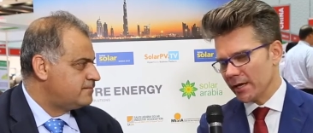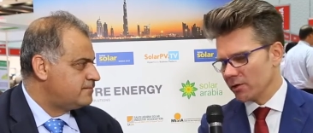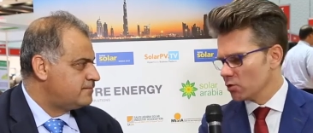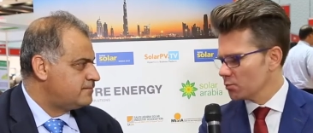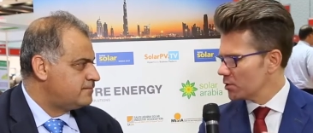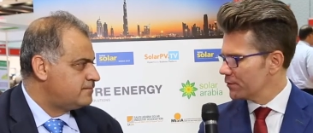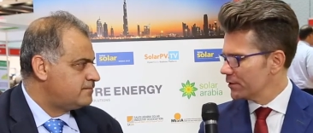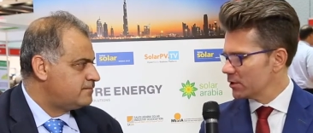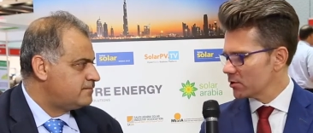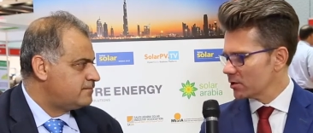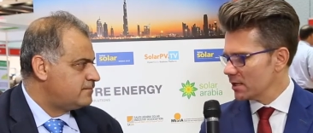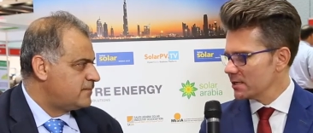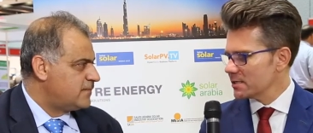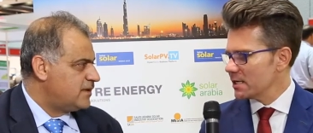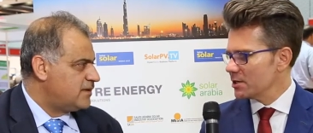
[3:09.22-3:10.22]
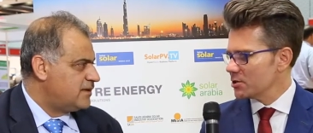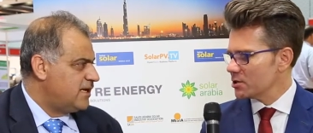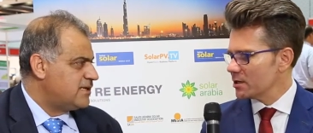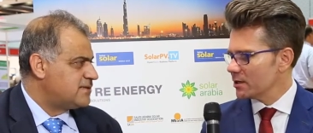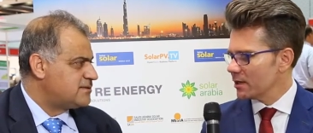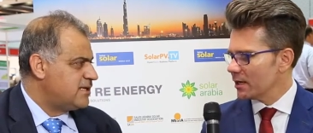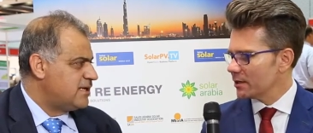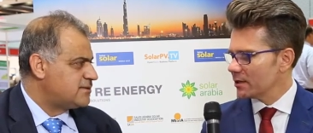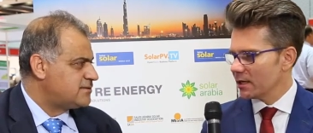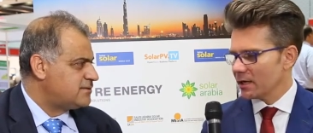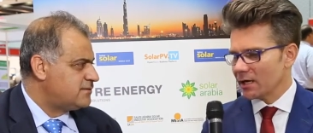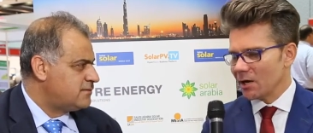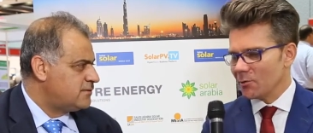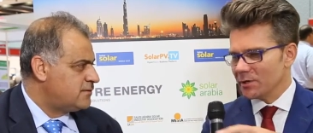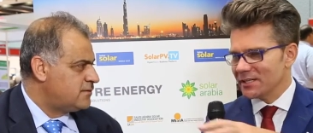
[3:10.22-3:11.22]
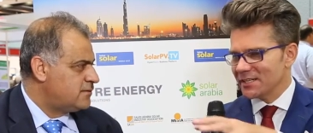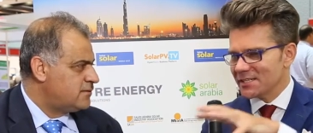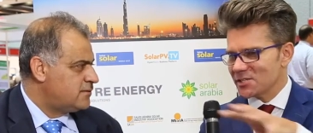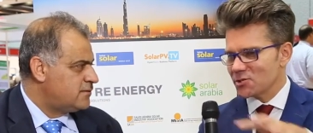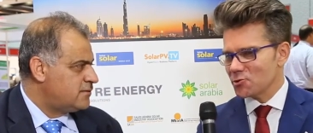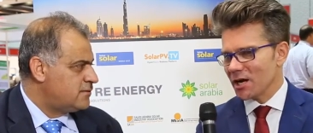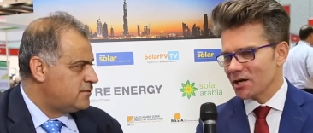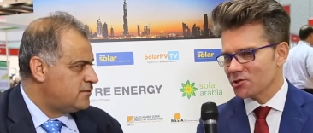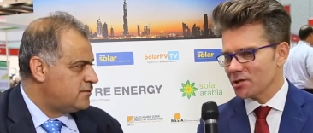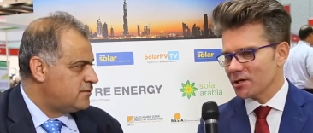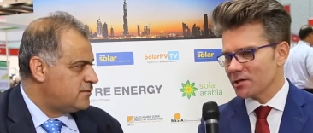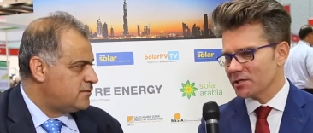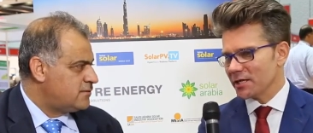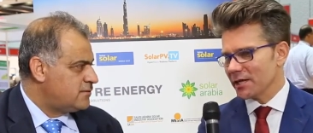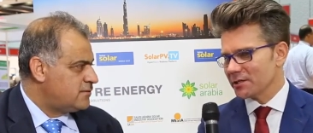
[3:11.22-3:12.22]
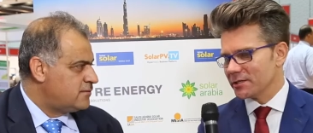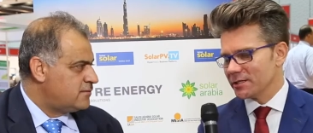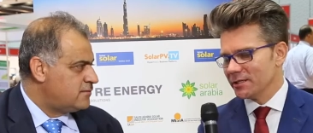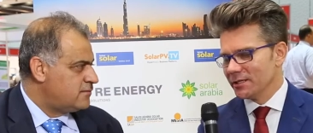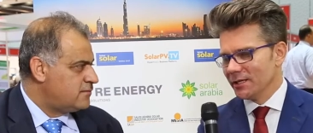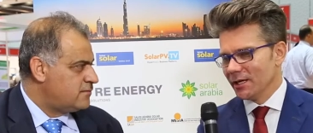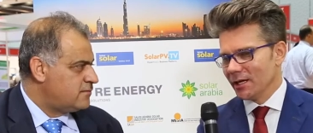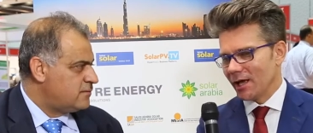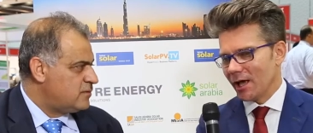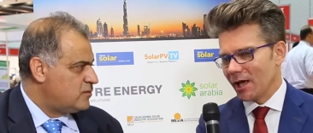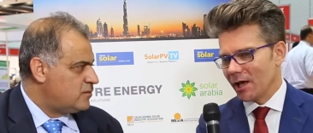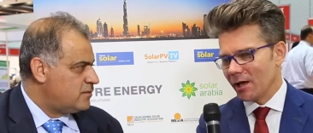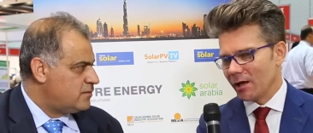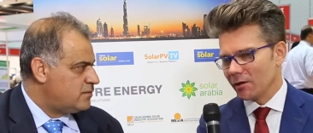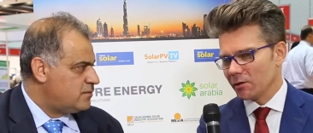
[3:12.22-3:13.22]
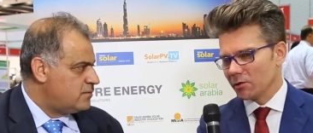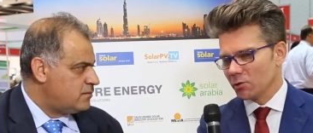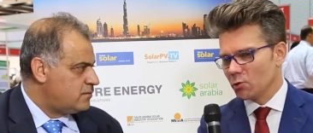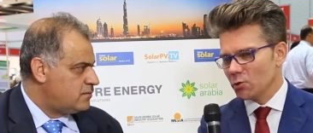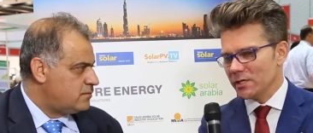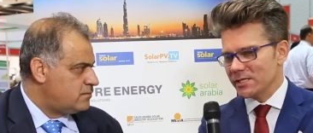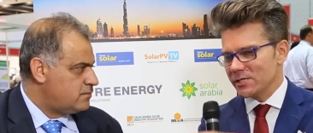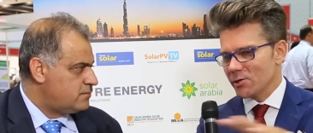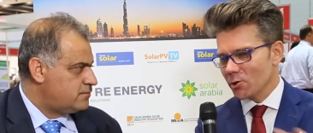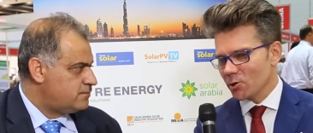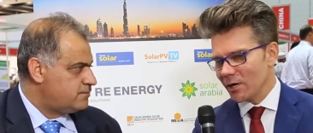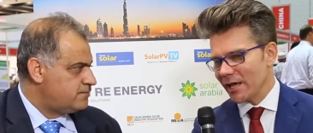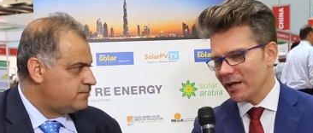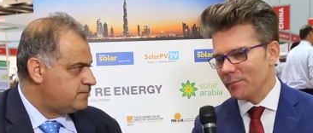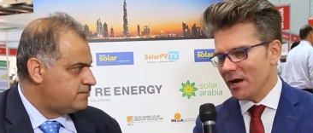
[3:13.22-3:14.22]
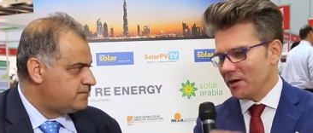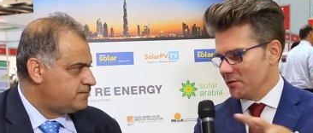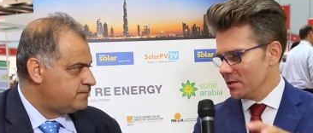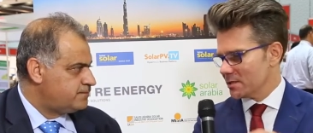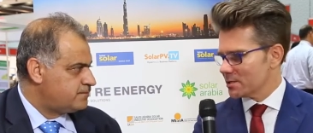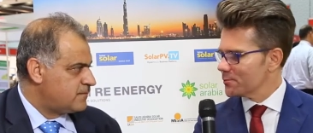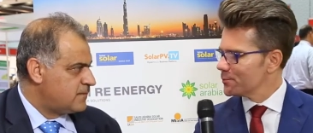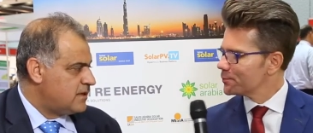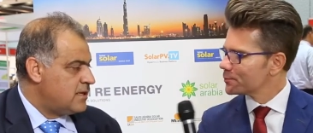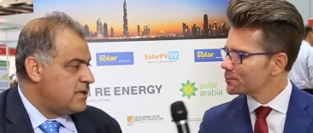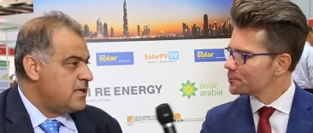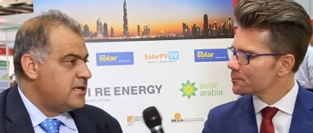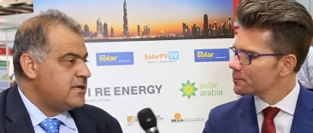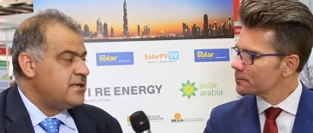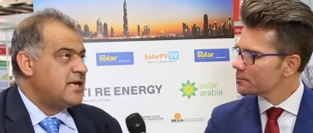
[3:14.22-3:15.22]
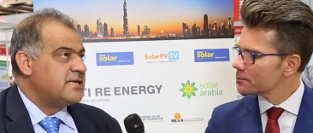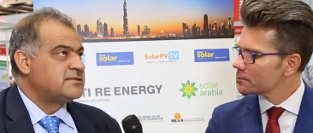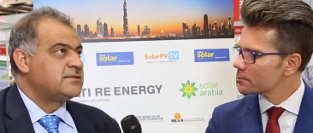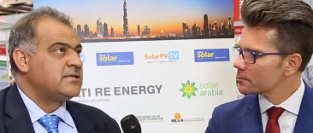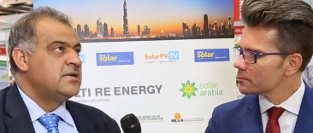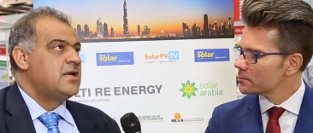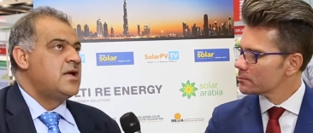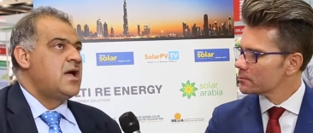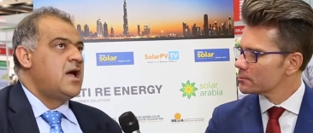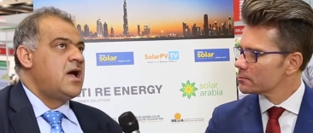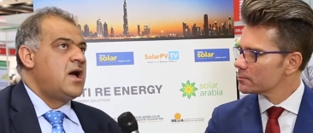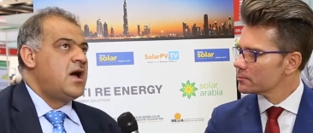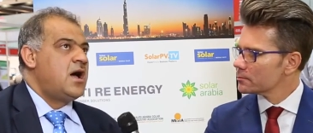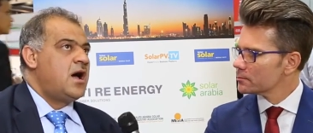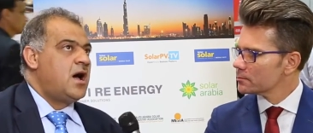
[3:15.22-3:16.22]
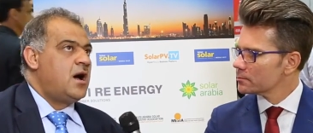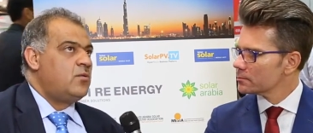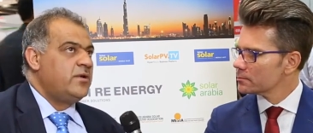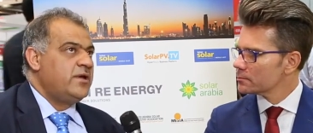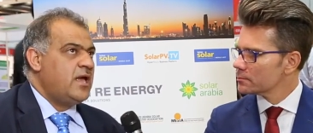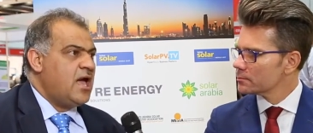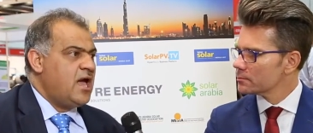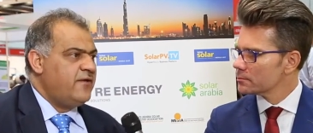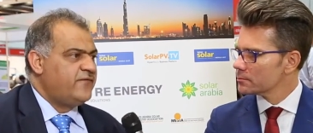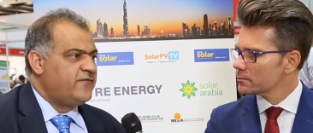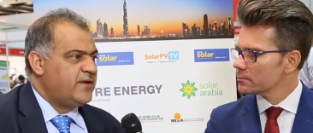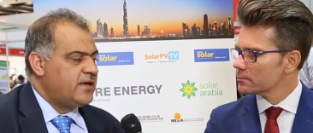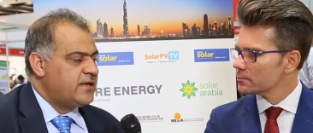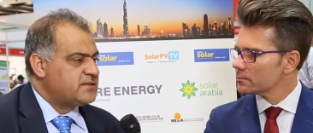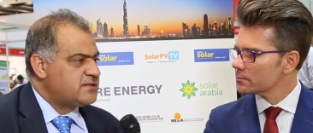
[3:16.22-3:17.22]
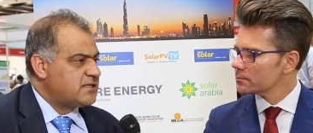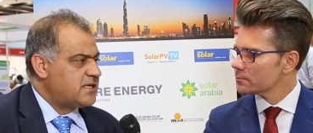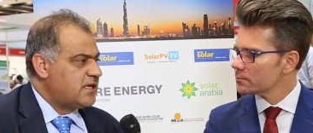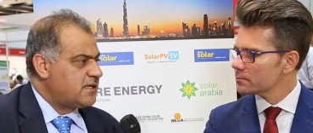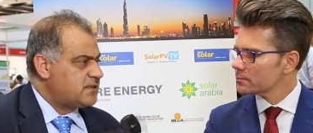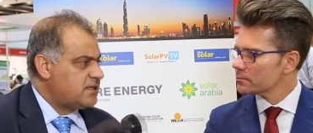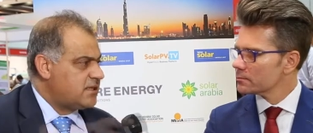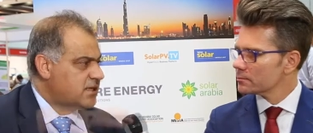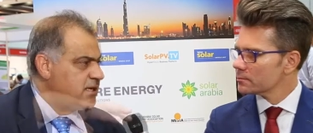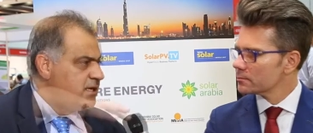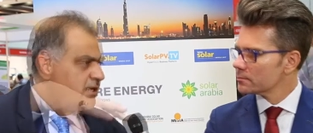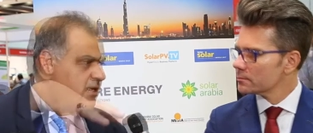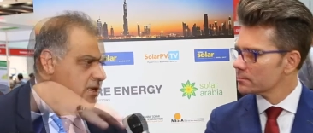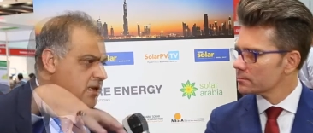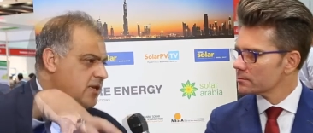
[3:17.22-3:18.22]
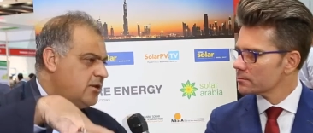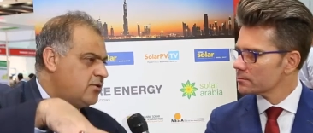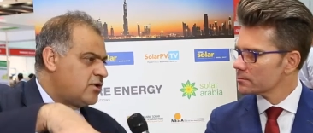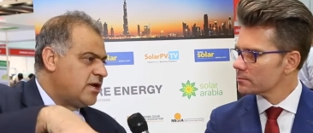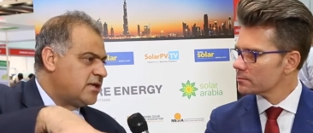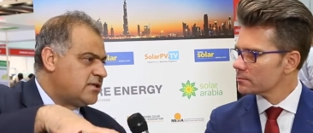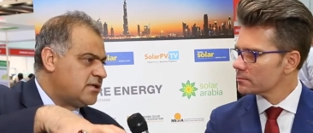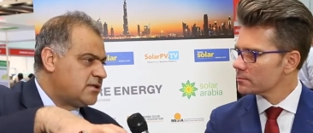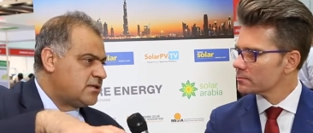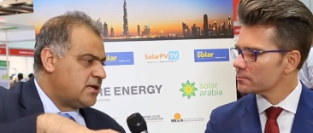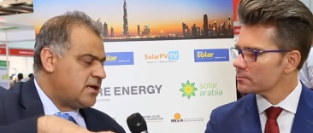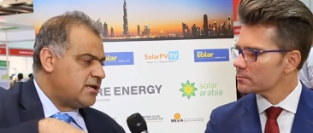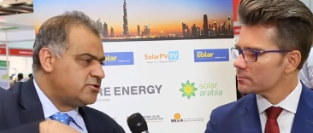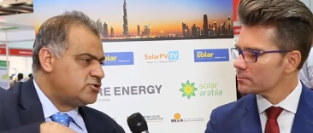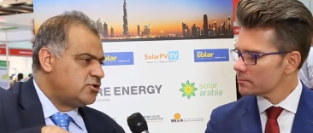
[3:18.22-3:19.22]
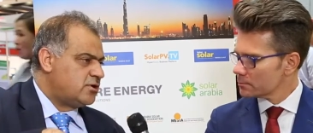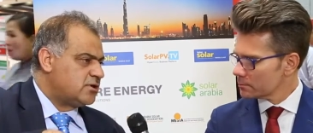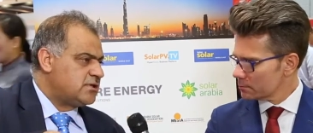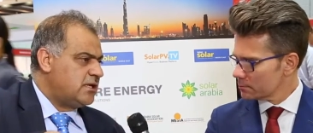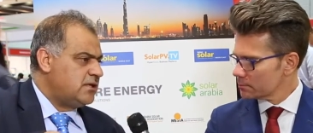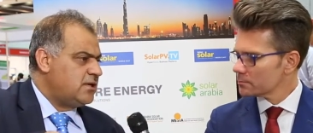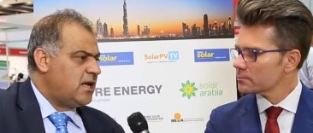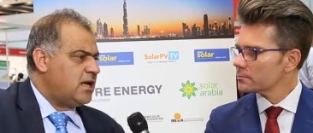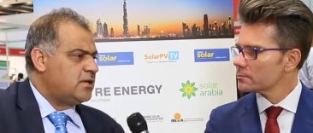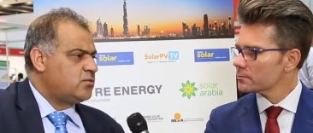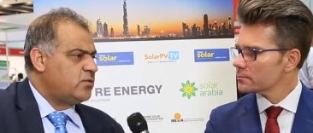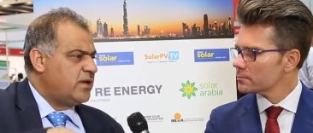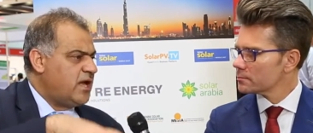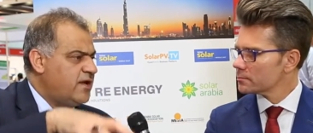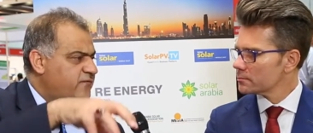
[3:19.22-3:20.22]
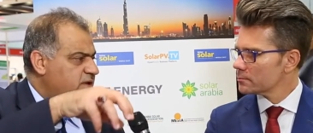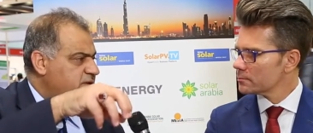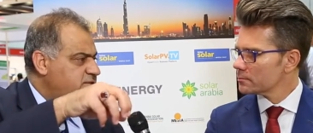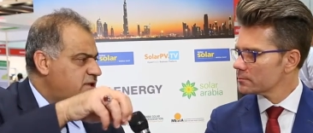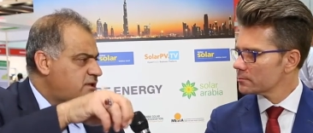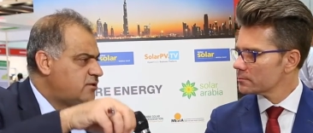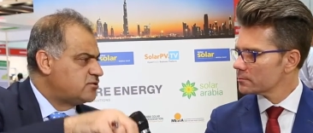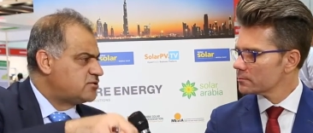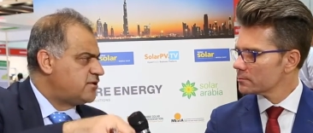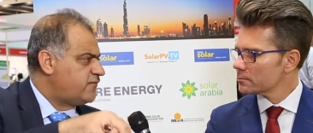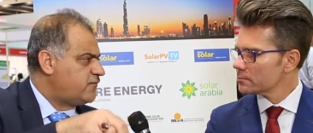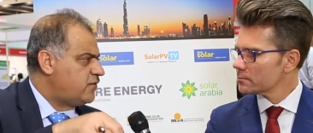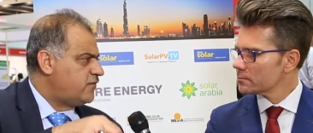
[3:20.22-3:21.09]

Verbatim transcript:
Speaker 1: a non-profit organization, yes, and yes. Uh, how it is structured, and uh, who is your like partners?
Speaker 2: Yes, uh, we have a secretary uh, located in Jordan, and we have exclusive